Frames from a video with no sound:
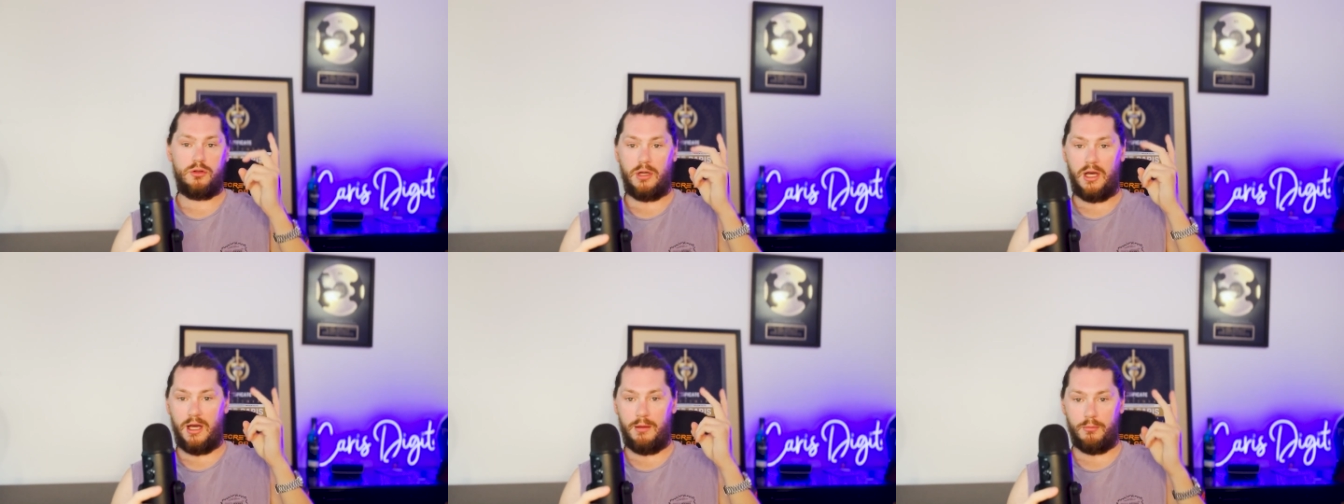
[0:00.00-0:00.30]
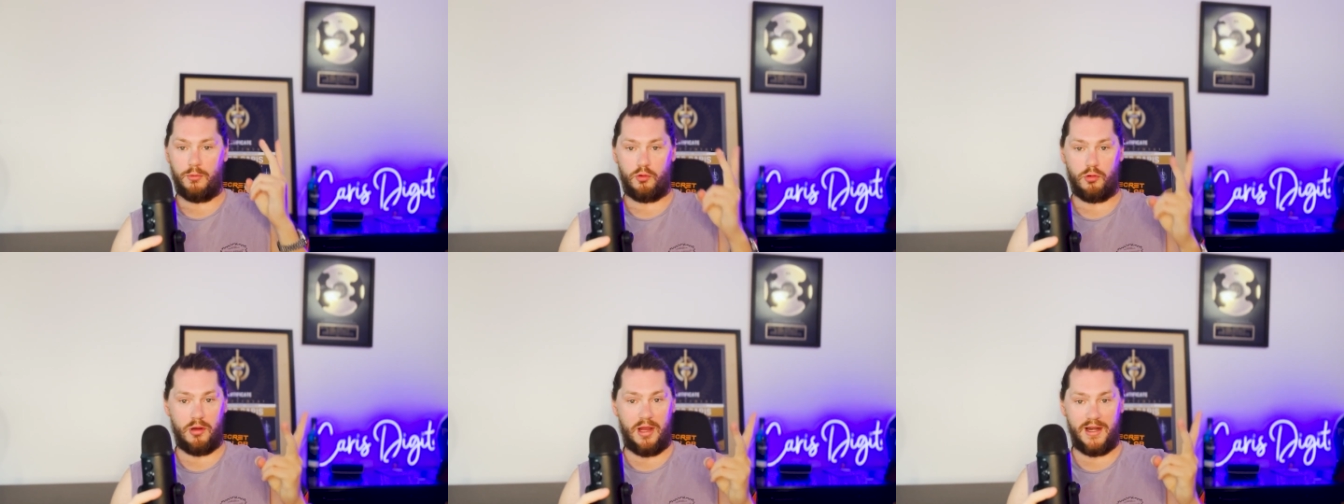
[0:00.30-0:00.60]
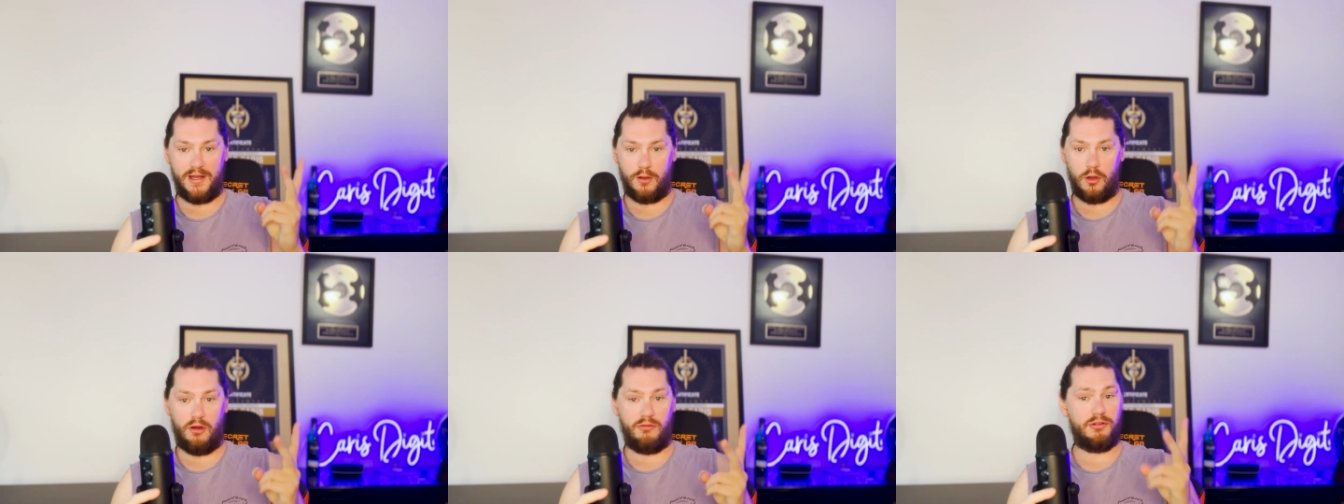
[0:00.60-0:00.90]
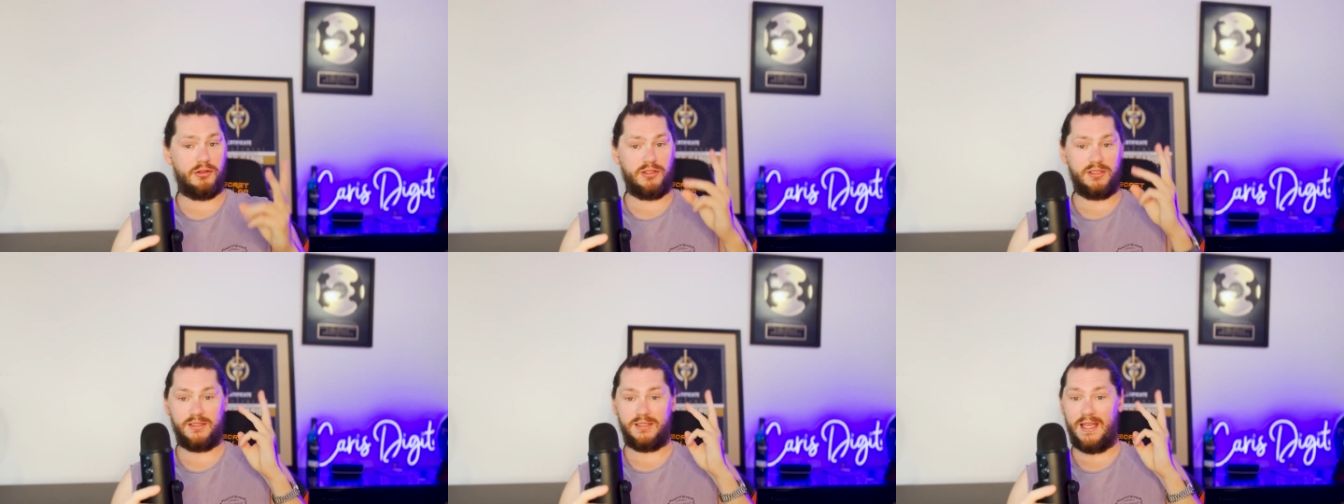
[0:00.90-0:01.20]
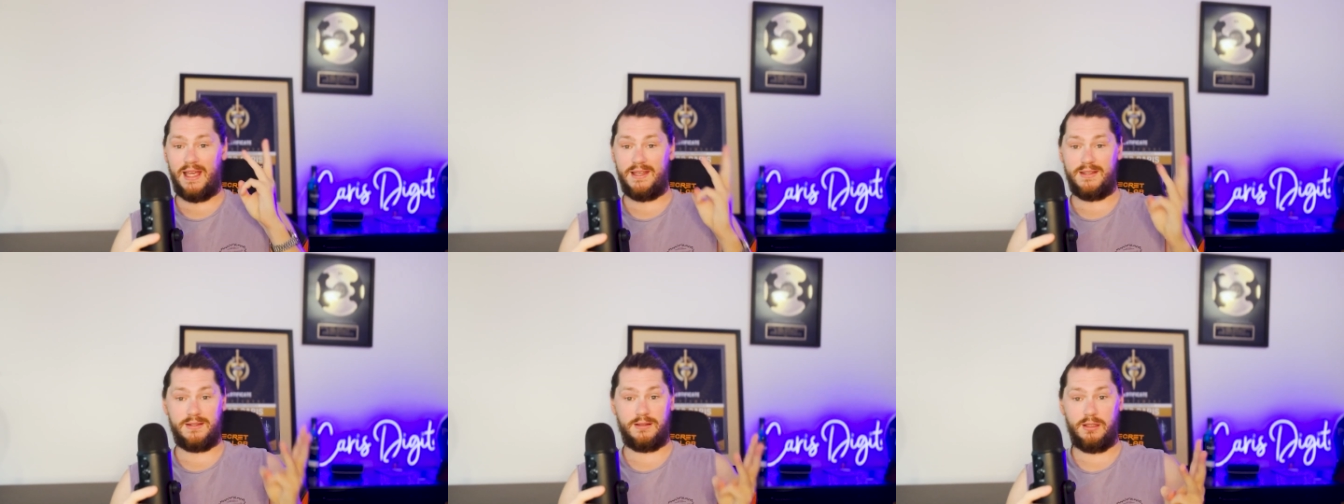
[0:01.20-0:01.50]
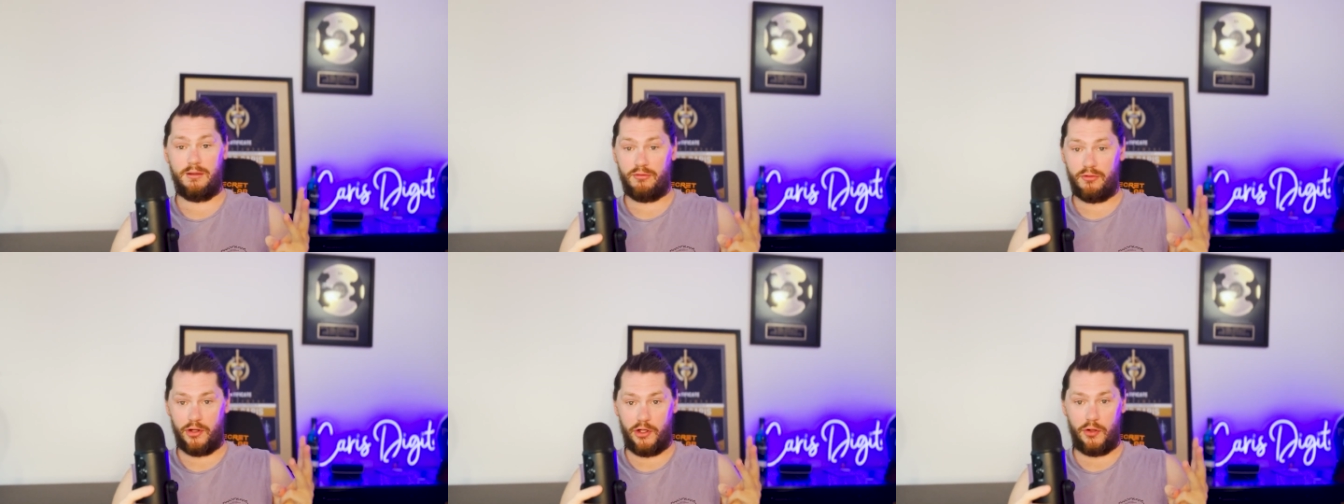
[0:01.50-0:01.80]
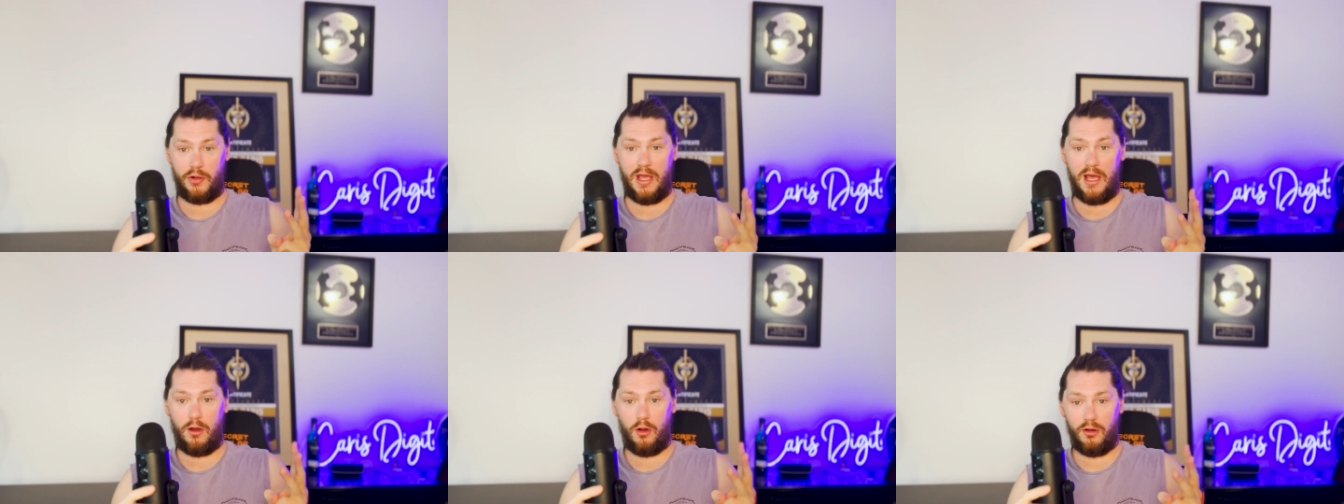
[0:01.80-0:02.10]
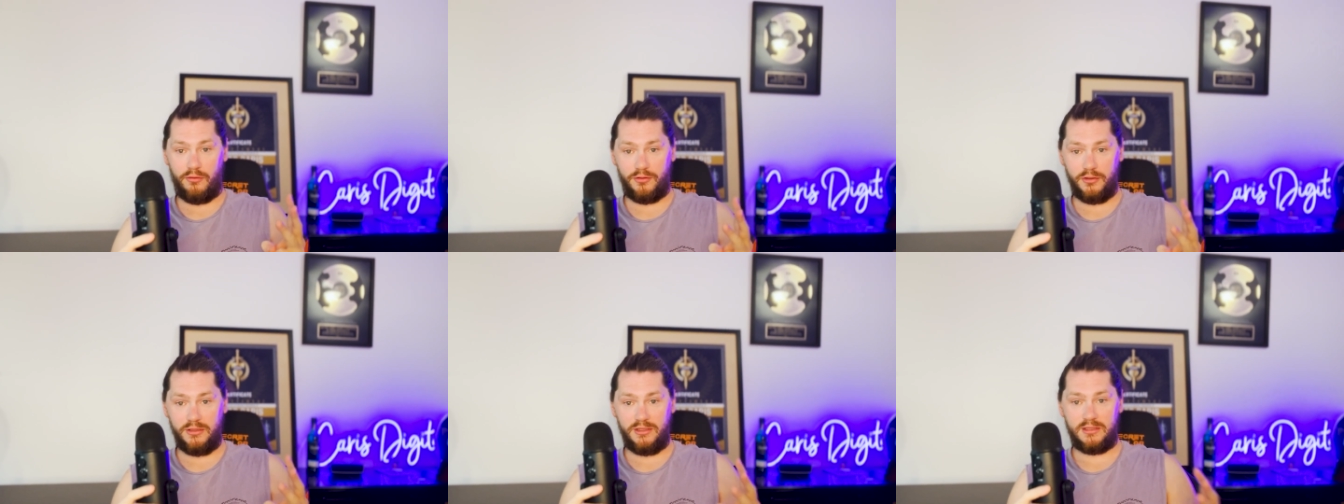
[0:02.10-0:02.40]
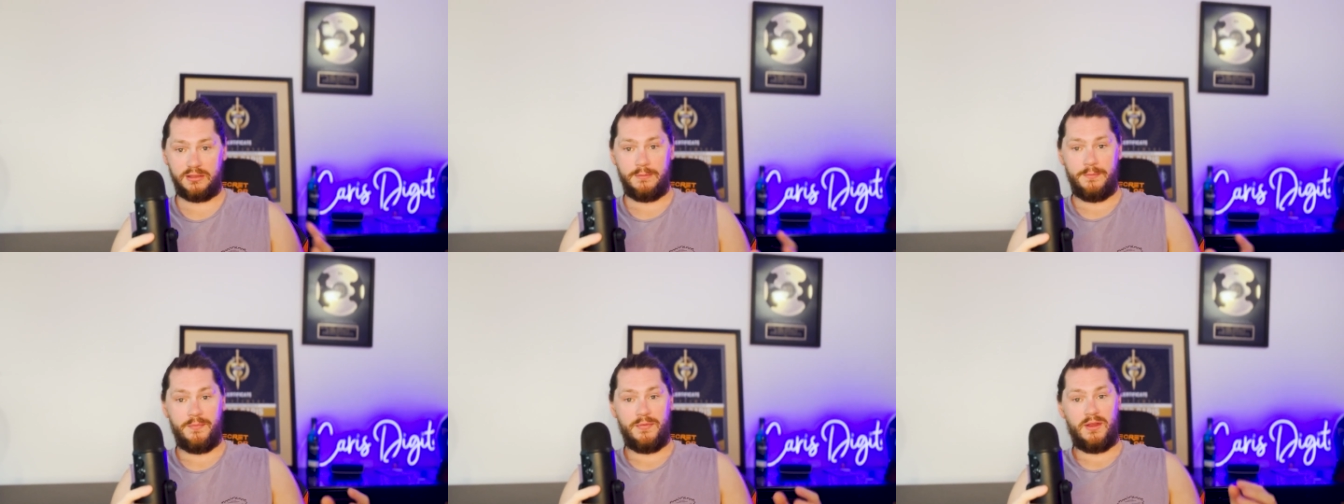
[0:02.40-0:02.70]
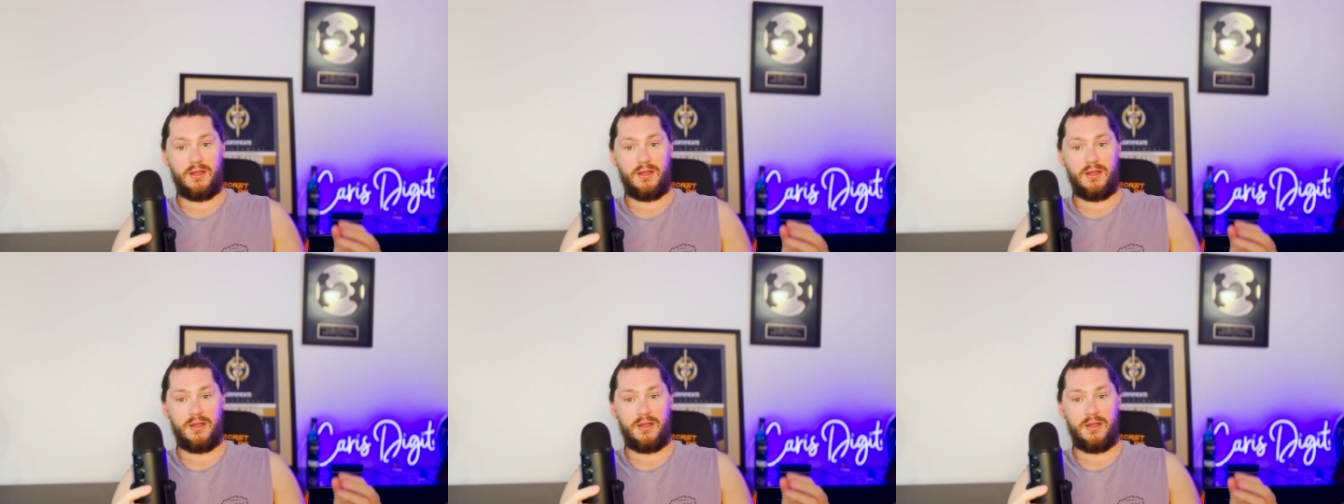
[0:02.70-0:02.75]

um, creating offers and delivering on our offers,